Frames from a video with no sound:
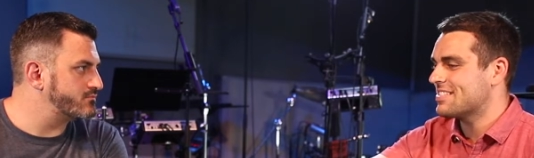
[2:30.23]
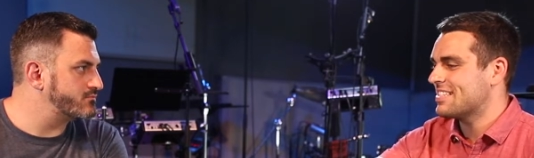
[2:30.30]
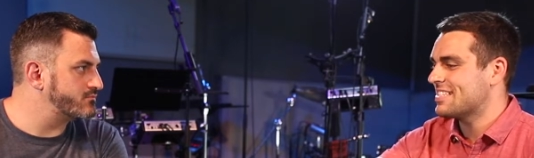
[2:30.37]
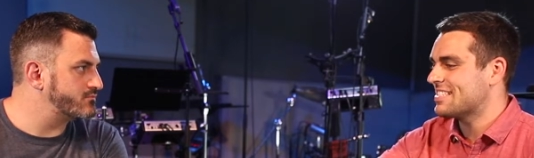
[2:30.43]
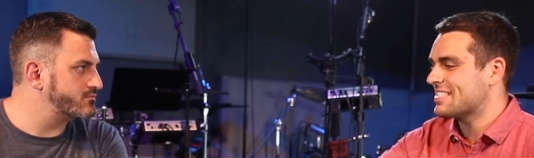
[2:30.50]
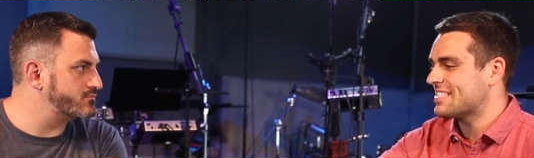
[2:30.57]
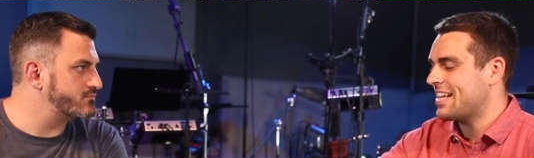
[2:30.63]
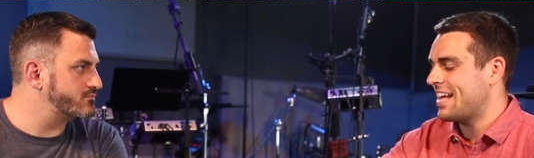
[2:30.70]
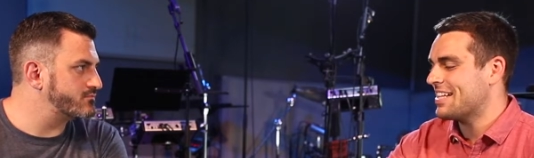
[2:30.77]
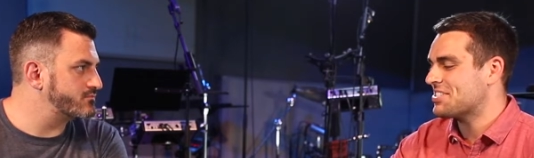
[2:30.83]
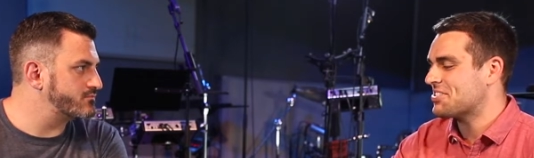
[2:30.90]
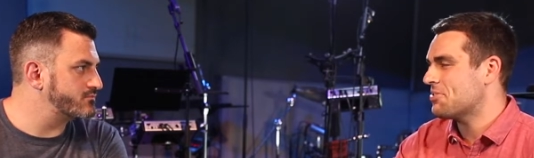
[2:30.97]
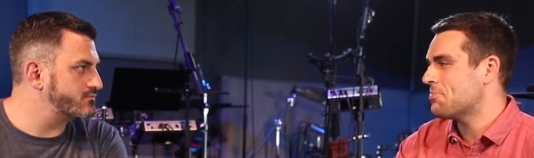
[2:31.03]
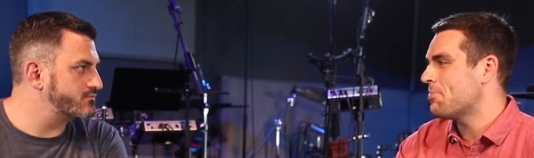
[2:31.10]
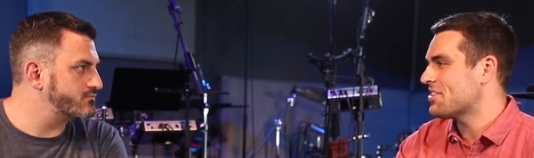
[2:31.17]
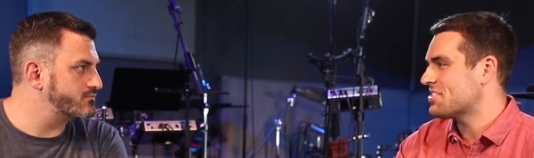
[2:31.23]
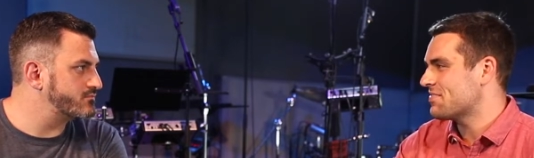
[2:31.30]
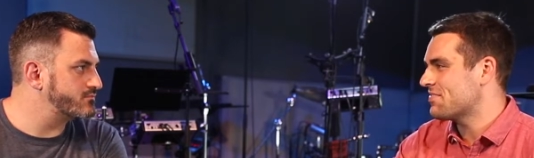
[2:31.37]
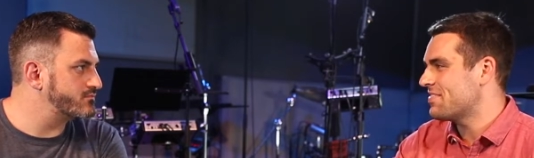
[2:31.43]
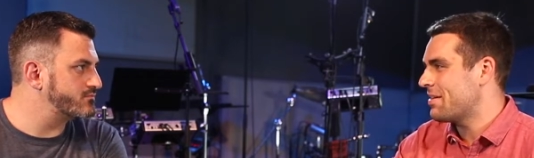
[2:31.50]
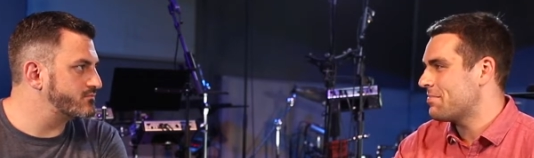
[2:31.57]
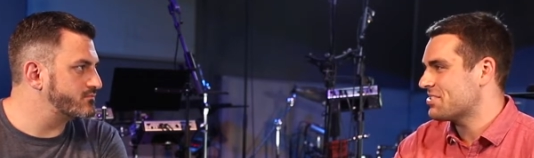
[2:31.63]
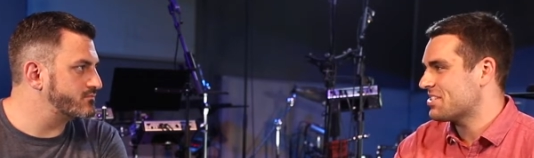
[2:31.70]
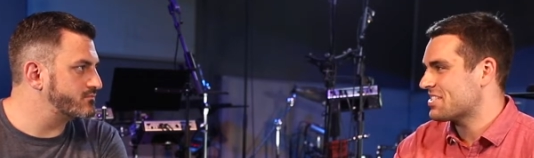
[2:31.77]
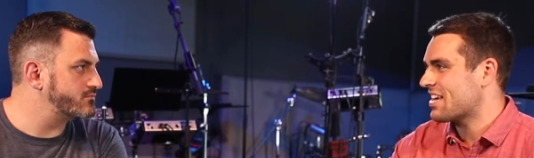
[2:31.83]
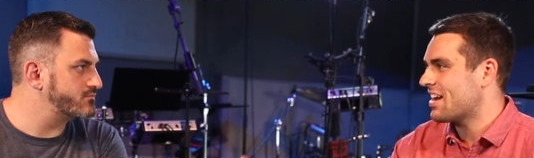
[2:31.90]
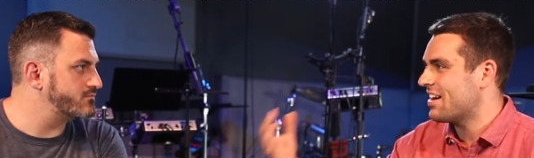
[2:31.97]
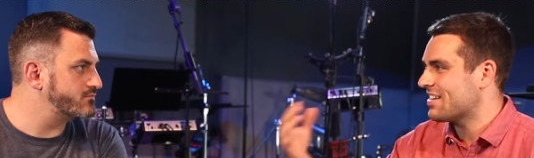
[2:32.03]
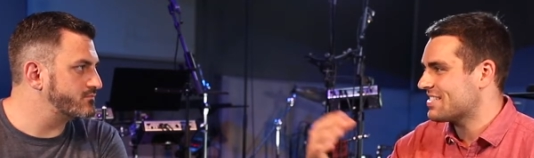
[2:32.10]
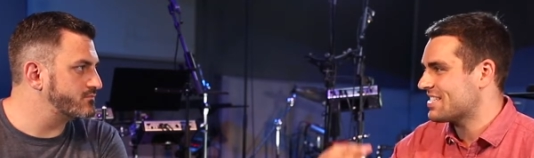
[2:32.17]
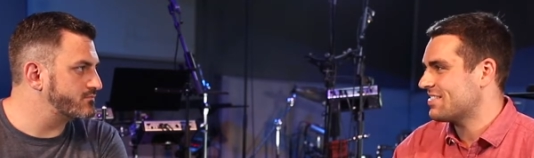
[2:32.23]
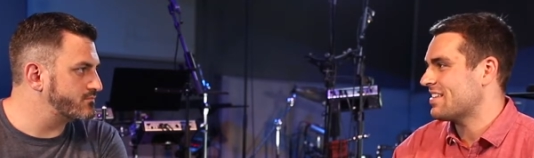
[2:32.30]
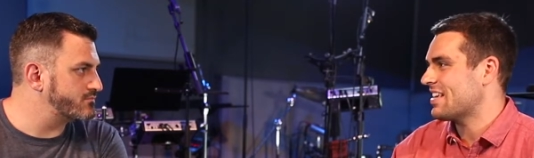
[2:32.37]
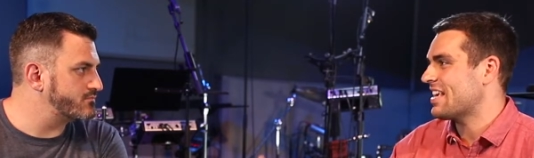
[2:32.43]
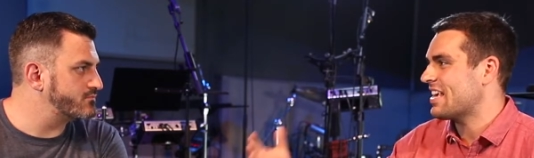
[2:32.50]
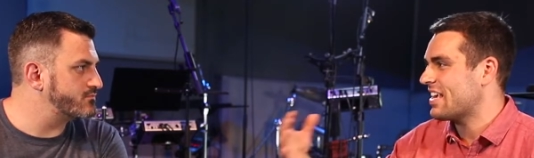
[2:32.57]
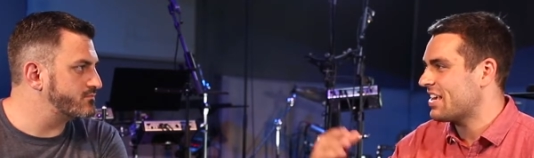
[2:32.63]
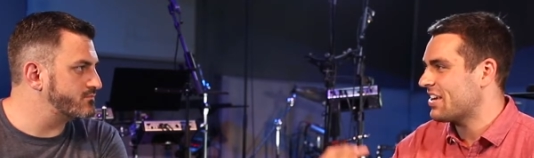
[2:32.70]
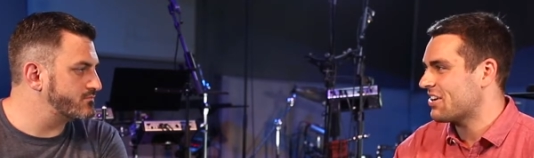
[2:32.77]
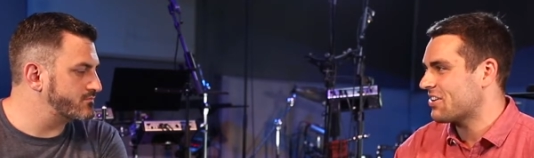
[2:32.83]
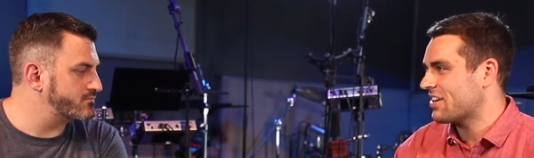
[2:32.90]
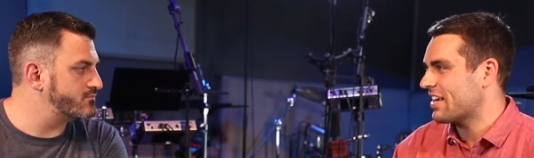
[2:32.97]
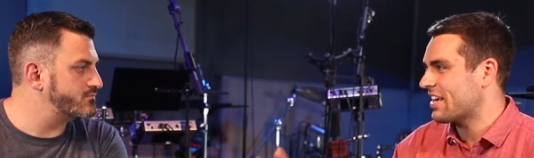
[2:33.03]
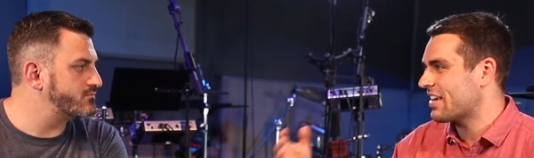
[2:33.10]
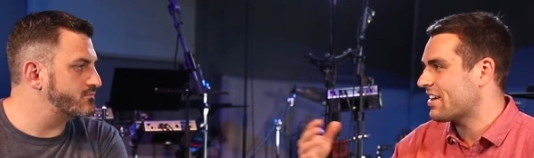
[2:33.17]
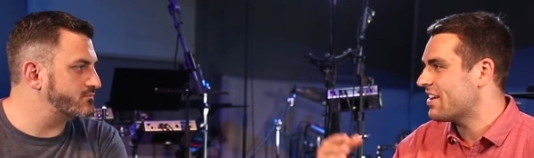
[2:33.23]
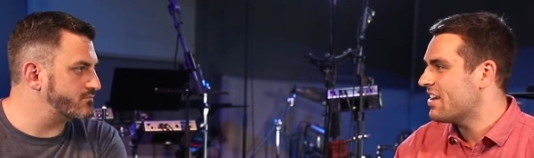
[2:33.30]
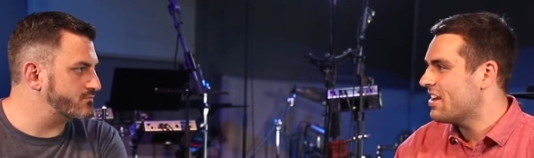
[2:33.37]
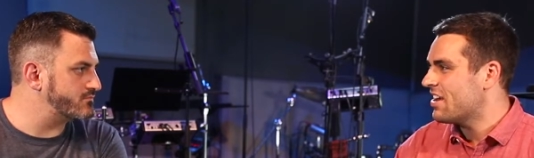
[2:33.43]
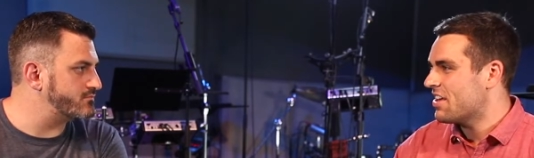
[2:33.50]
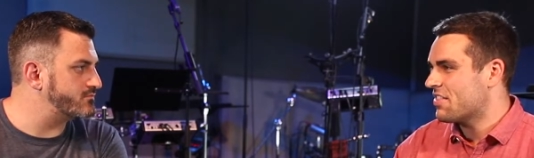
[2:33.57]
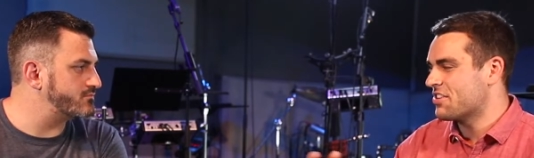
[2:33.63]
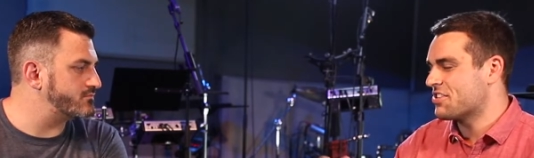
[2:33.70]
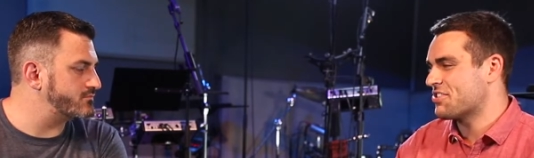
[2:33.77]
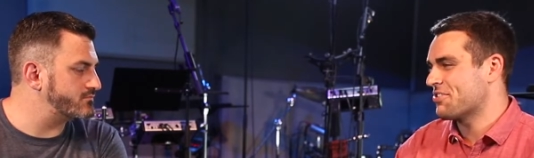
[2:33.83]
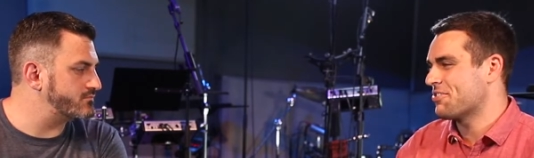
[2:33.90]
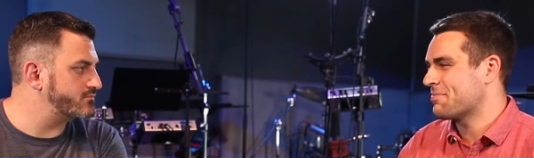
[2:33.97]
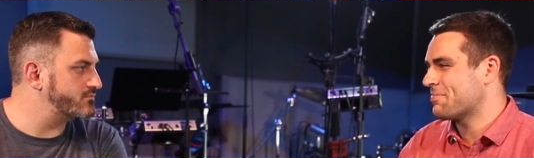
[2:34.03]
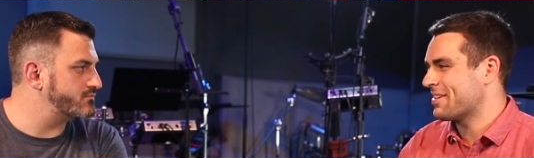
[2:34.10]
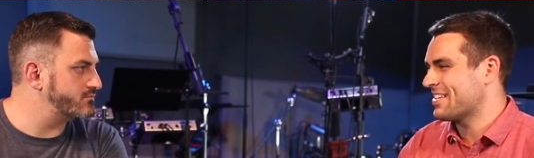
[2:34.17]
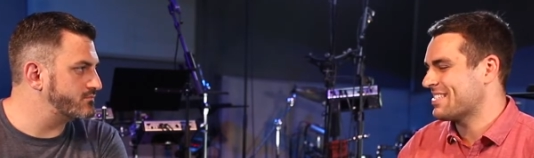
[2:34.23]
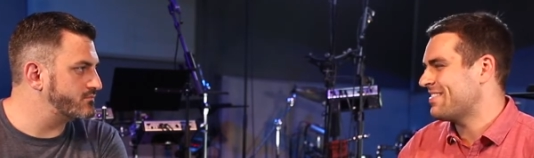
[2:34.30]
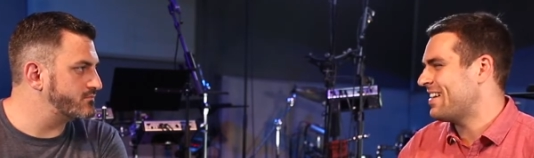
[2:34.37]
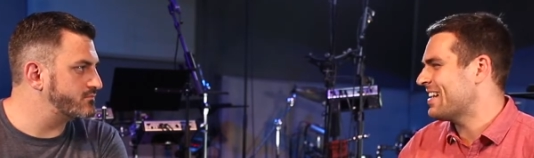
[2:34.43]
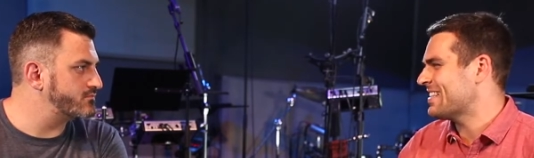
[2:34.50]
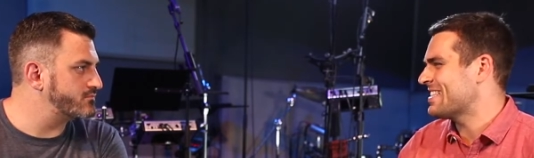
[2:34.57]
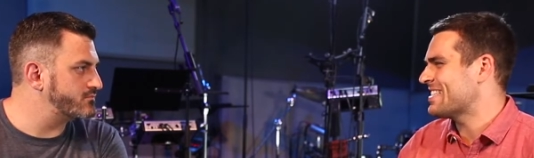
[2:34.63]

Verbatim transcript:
Speaker 1: is not so much of them just constantly hearing the truth, because a lot of these